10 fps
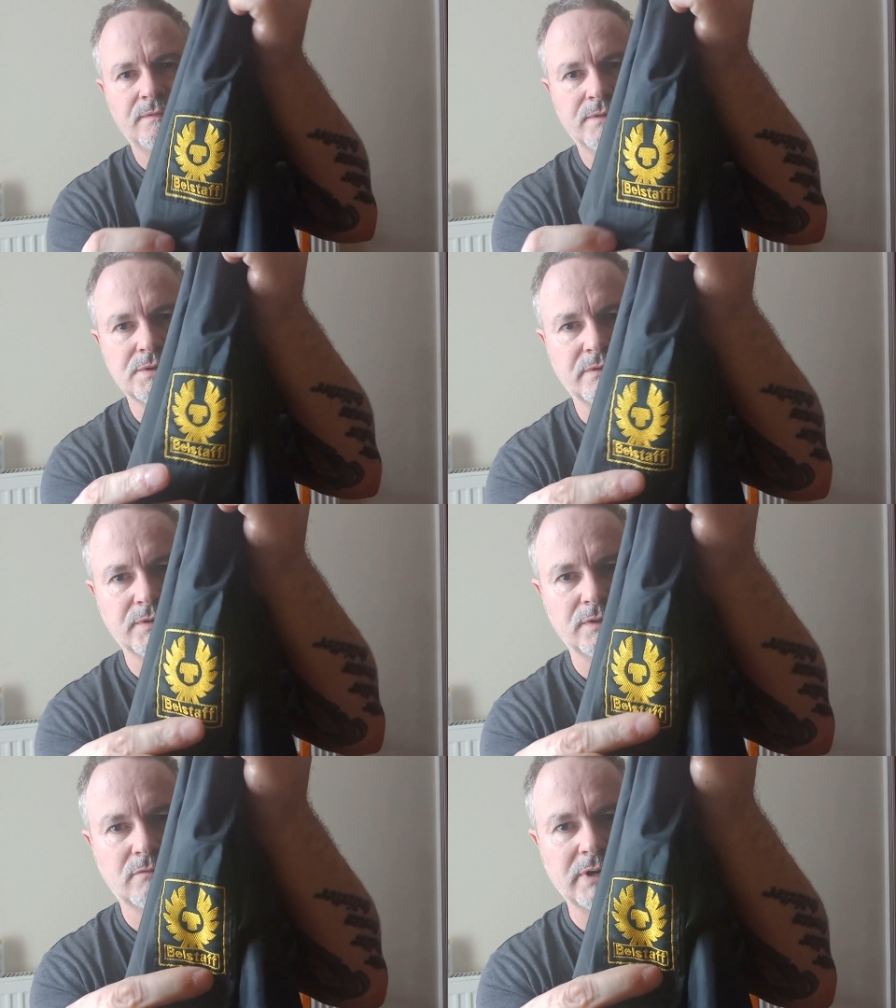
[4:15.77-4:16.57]
So I've
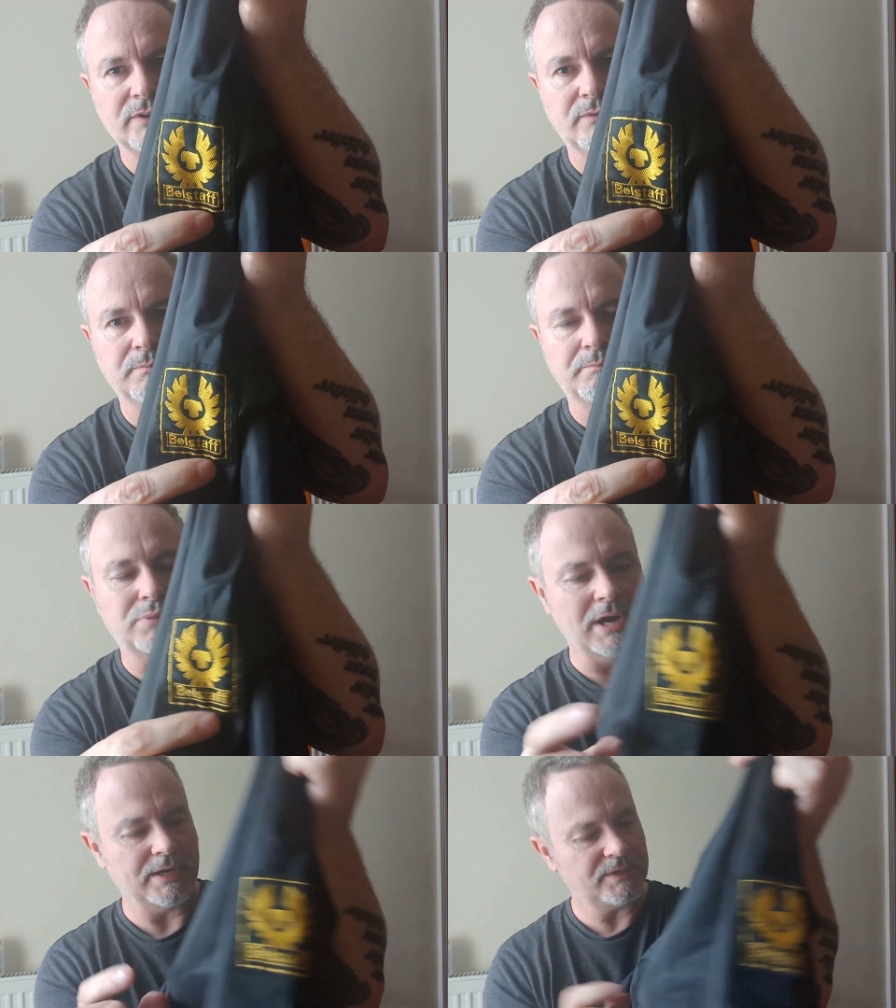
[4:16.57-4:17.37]
got the right
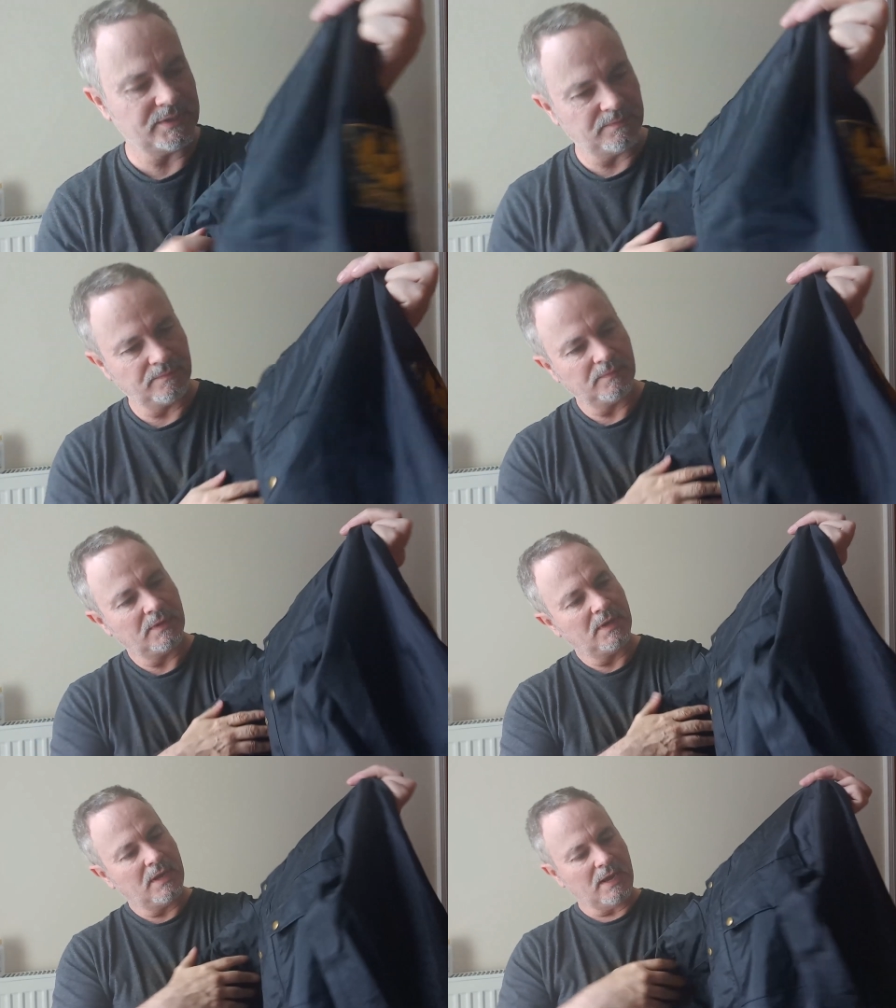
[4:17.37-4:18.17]
brand.
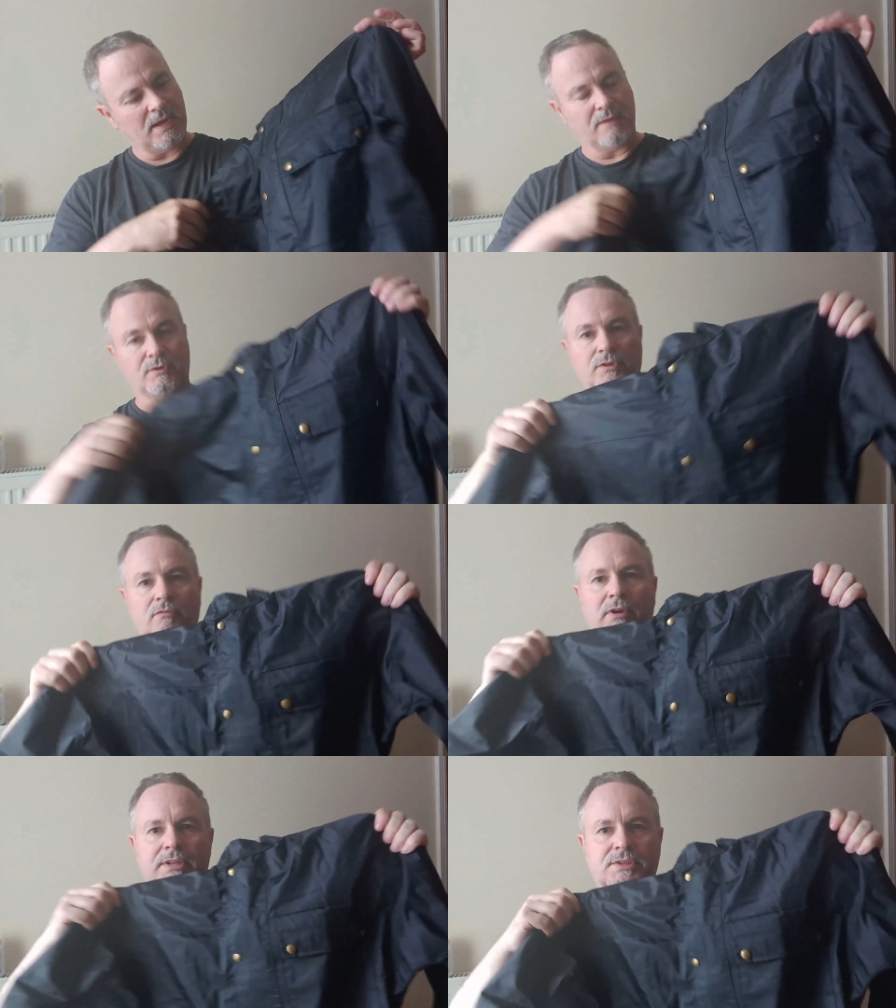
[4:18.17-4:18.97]
I've got the
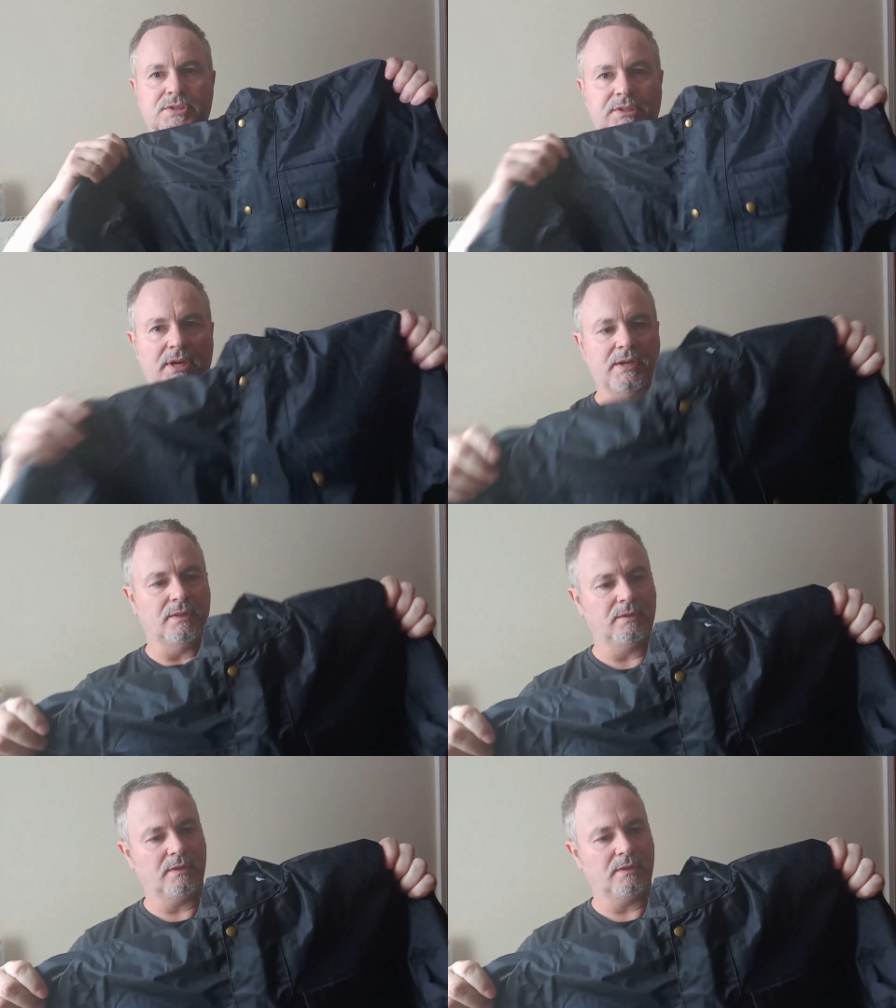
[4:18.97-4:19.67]
right style.